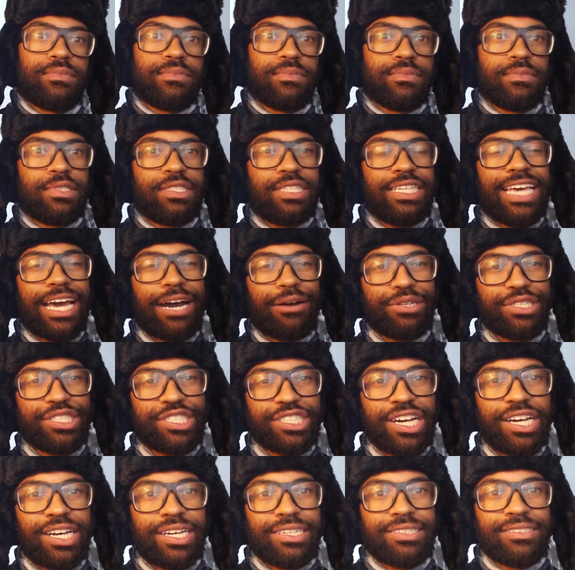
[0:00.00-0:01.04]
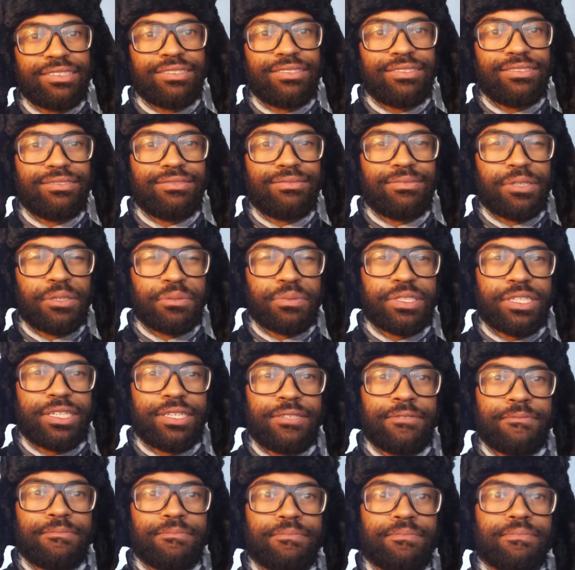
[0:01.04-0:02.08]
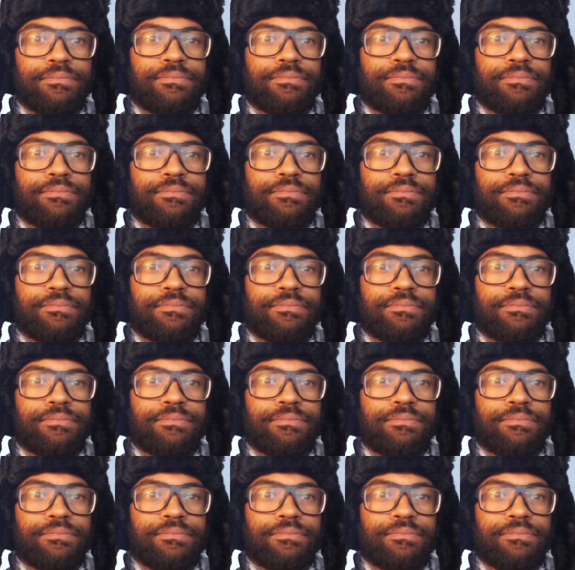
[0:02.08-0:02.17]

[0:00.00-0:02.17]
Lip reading: See how it shines. You know what I'm saying?